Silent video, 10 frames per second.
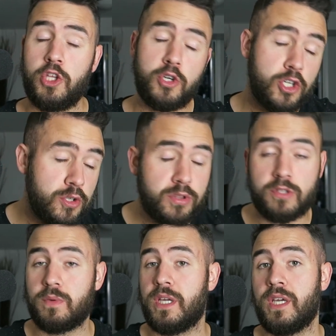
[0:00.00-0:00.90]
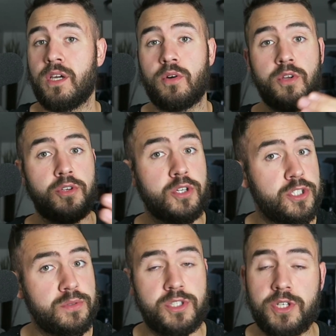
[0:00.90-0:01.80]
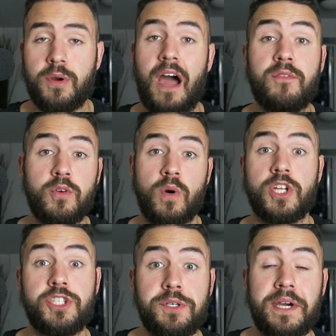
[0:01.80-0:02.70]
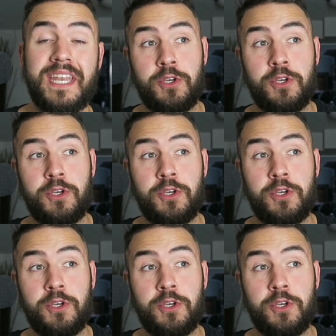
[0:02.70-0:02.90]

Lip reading: You could do 3 or you could do 2, however you want to do it.